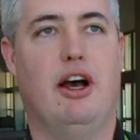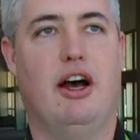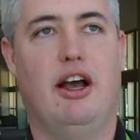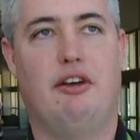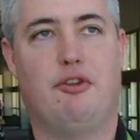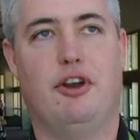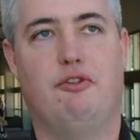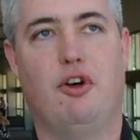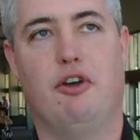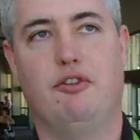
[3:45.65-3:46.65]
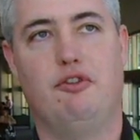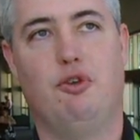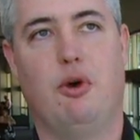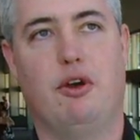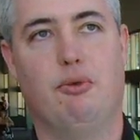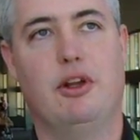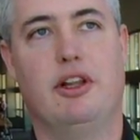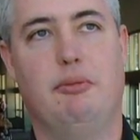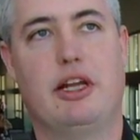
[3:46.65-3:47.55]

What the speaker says: effort involved if you want to really